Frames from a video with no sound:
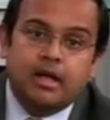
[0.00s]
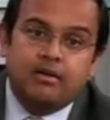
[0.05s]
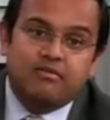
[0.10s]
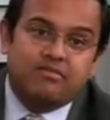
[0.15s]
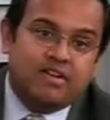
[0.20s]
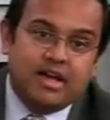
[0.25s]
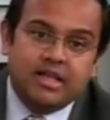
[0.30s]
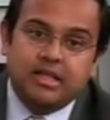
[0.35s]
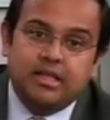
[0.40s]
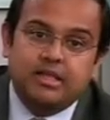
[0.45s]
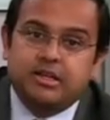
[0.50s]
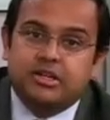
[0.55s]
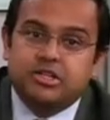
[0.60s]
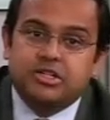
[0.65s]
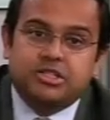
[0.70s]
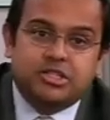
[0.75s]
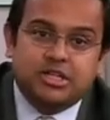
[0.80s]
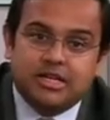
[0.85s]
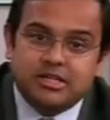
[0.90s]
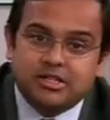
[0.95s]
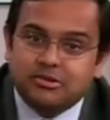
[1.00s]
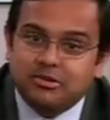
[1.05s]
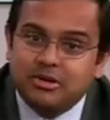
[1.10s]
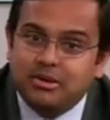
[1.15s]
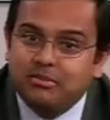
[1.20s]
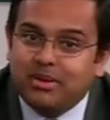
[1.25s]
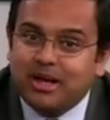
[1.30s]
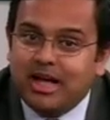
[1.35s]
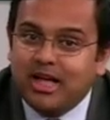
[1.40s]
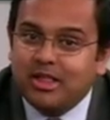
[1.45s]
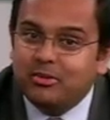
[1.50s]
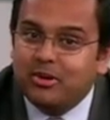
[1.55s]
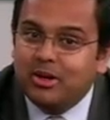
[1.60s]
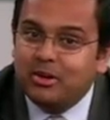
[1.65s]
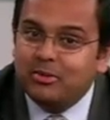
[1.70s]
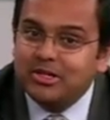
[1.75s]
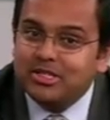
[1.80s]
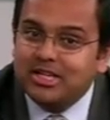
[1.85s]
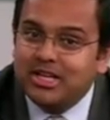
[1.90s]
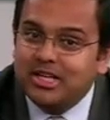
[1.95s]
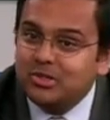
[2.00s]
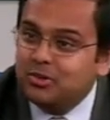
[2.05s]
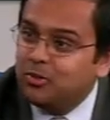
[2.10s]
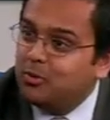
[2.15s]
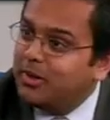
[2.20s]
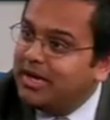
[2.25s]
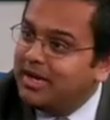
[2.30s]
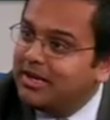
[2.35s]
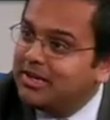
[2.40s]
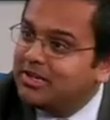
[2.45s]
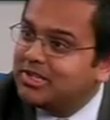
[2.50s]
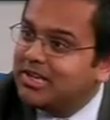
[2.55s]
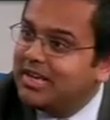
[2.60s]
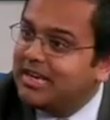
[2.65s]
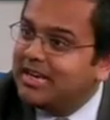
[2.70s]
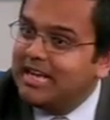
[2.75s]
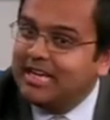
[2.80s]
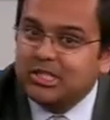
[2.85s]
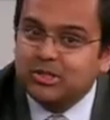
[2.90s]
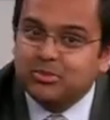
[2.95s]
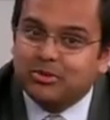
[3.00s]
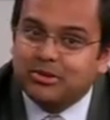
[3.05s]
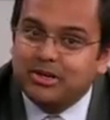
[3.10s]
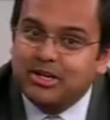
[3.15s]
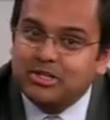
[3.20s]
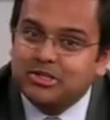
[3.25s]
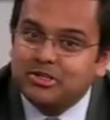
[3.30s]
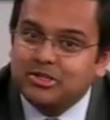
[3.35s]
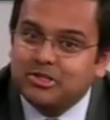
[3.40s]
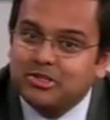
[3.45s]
Finally, there's jet stream pathway, which has wings and aspiration,